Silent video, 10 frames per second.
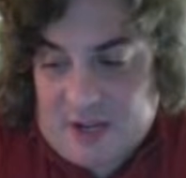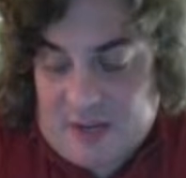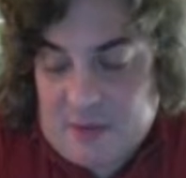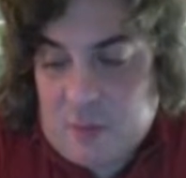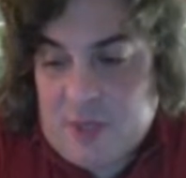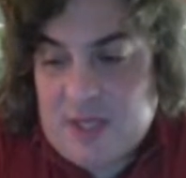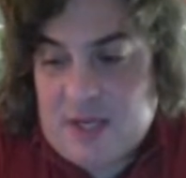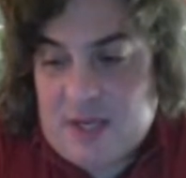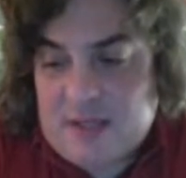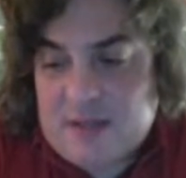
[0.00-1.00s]
I mean, we
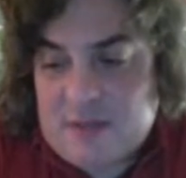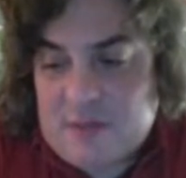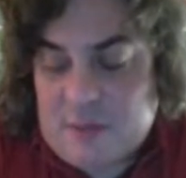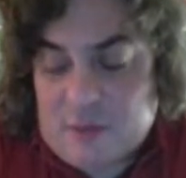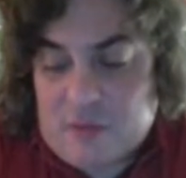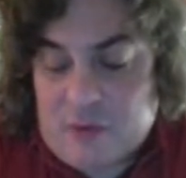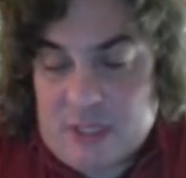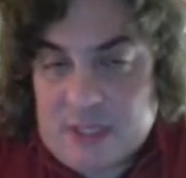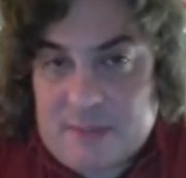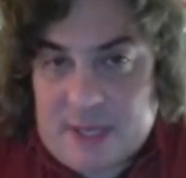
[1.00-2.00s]
were
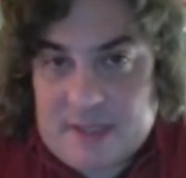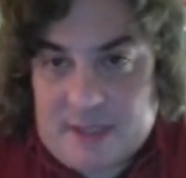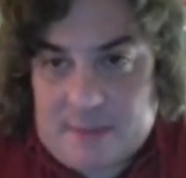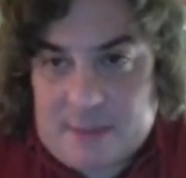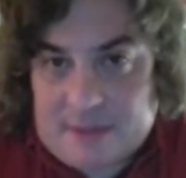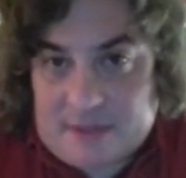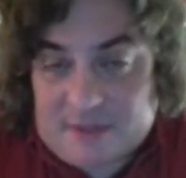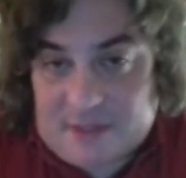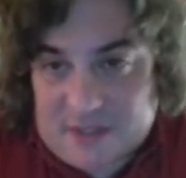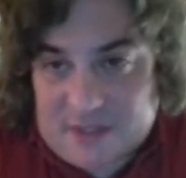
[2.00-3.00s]
really banged up on the
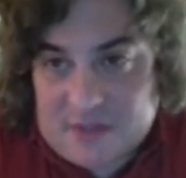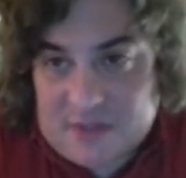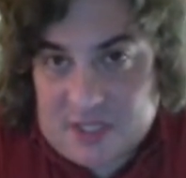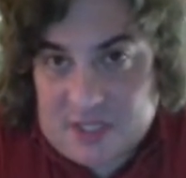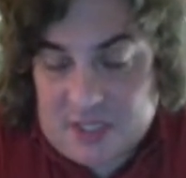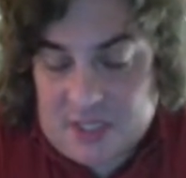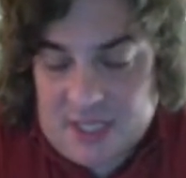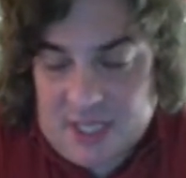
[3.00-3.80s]
defensive side.